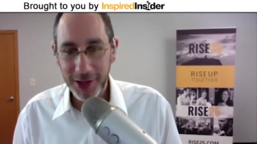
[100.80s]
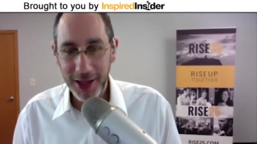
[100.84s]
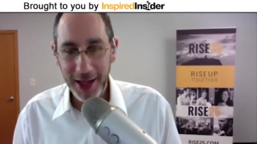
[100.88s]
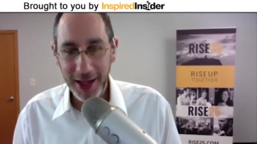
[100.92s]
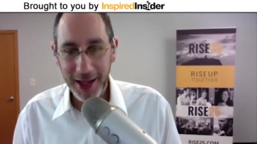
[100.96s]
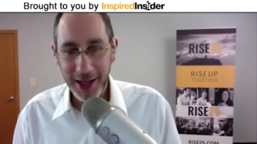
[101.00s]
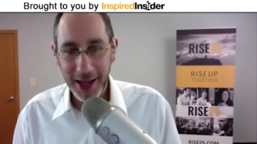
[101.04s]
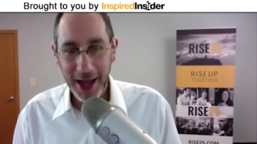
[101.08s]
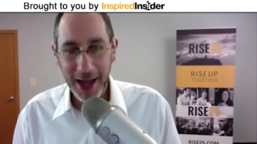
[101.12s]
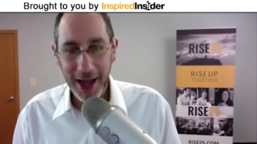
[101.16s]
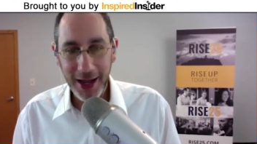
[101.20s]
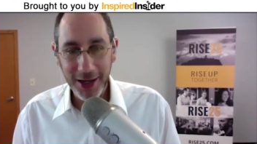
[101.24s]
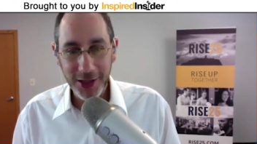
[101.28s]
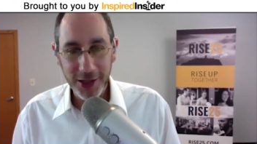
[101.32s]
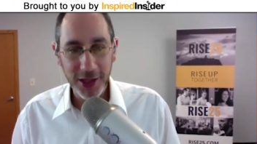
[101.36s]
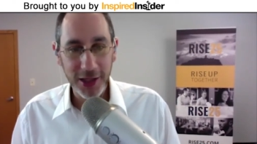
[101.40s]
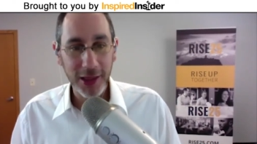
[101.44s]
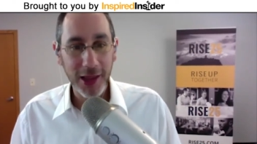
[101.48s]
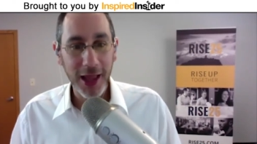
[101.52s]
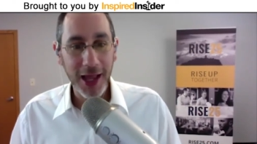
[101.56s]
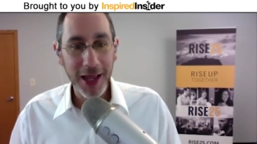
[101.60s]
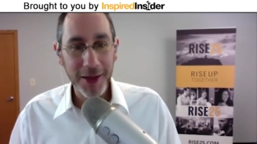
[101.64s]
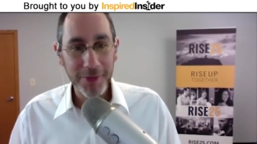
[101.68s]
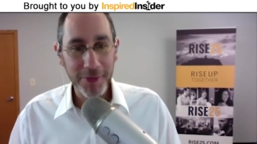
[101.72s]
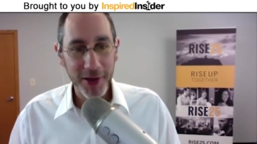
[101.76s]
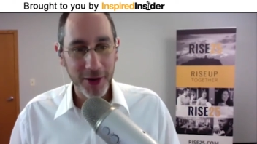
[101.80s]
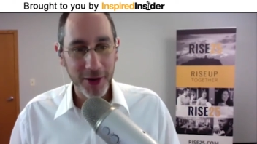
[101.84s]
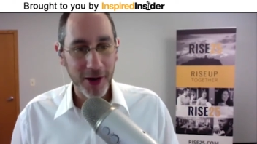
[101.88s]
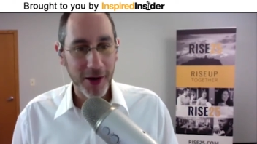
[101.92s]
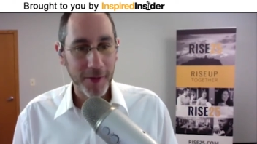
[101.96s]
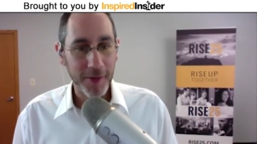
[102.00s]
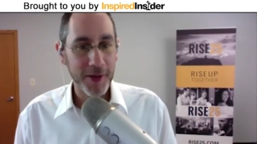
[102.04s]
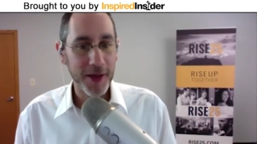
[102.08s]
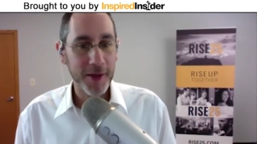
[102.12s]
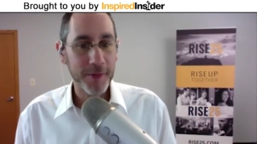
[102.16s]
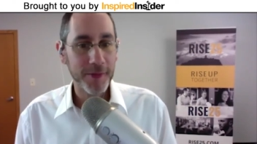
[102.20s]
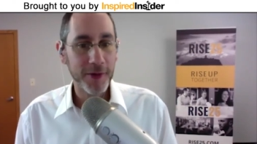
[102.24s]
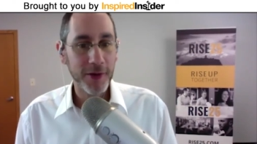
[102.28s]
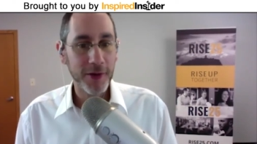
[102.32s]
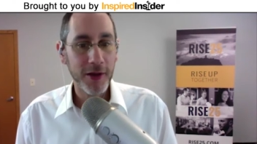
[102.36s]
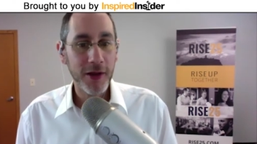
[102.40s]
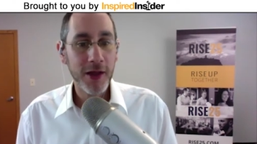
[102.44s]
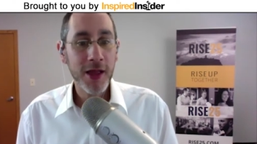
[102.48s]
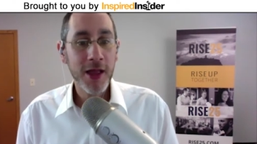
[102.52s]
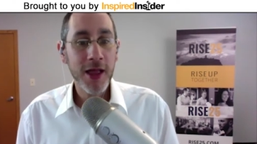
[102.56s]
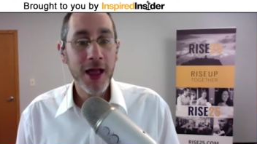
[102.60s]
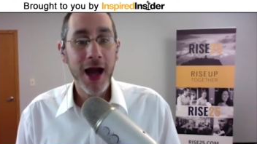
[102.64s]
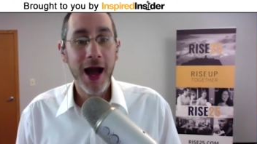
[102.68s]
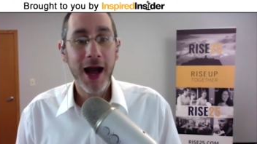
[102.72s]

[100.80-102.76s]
Like, I actually like being around people.